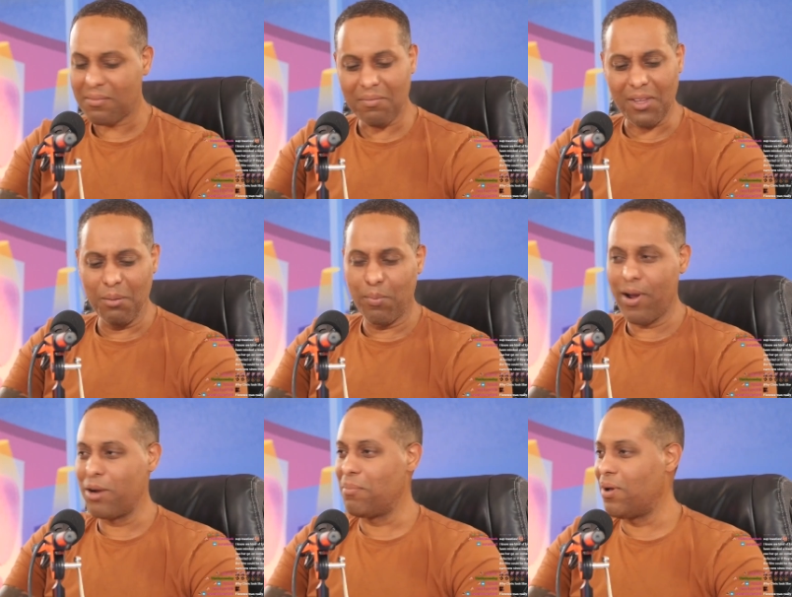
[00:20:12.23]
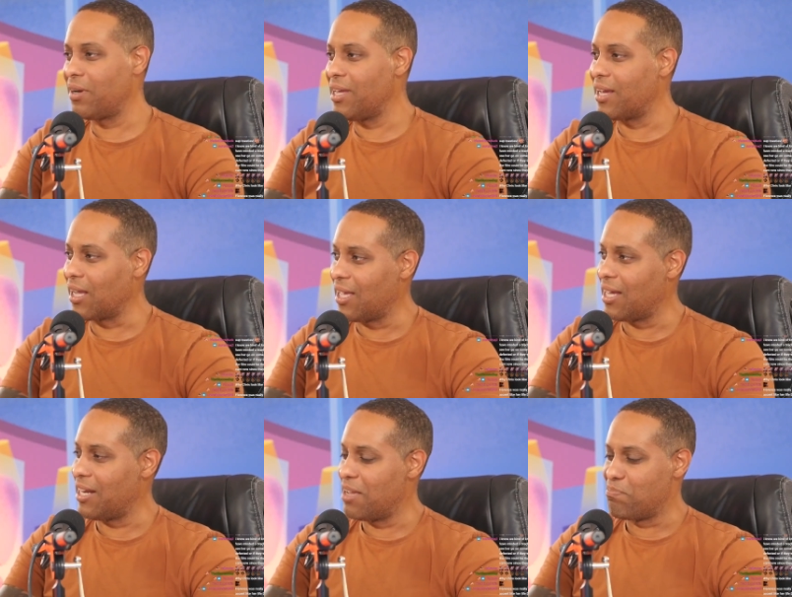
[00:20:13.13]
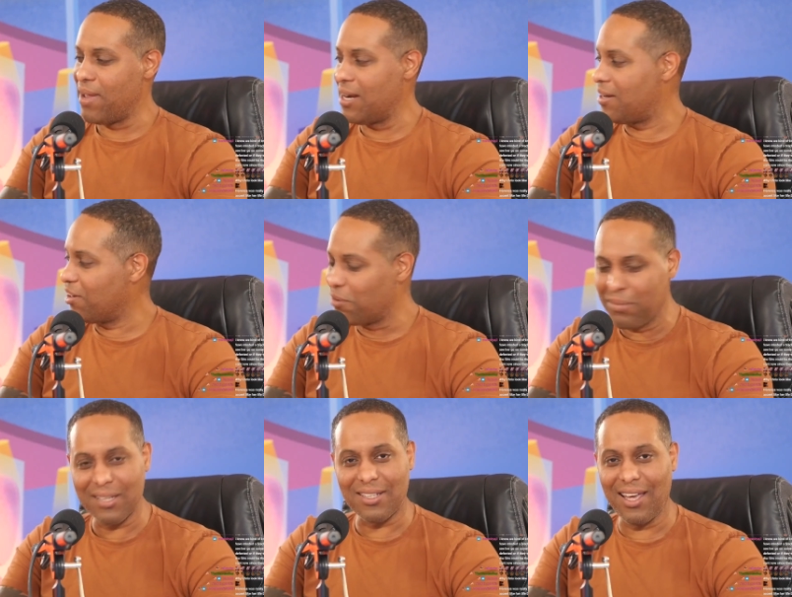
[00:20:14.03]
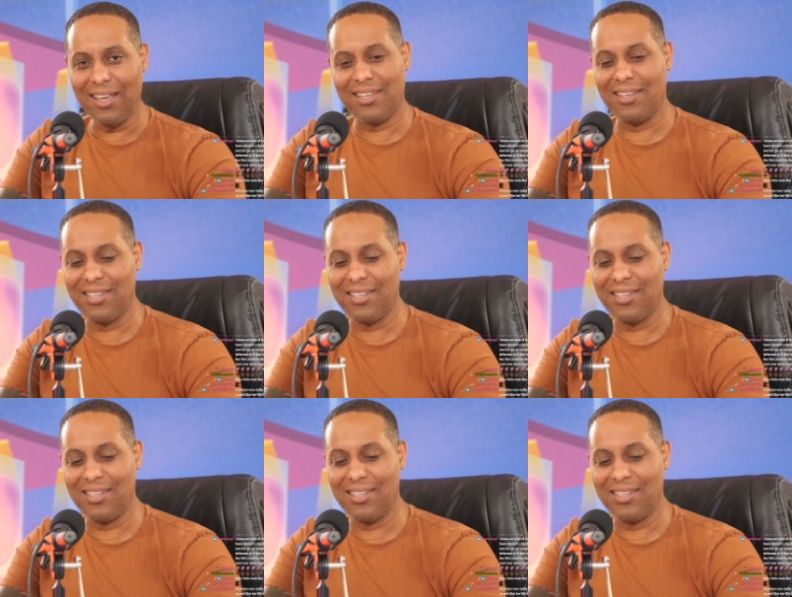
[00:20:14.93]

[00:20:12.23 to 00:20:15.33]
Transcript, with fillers: what's wrong with you, Brought sir? Him on. He had a goddamn bandito mustache.